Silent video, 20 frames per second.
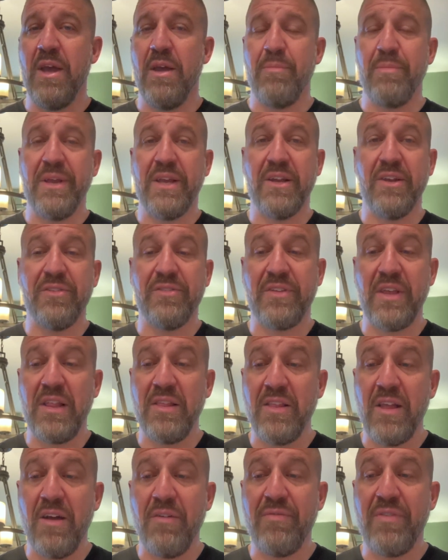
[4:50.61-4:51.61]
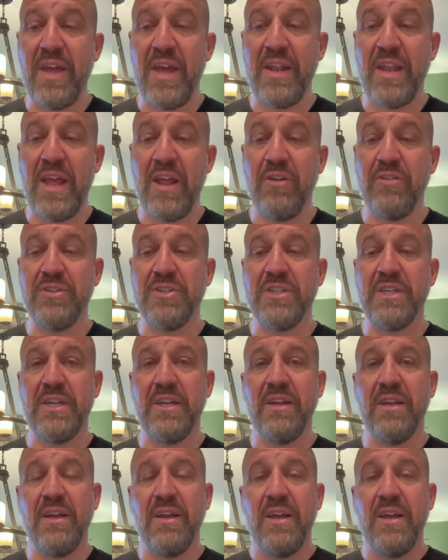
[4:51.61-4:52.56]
because they love that energy.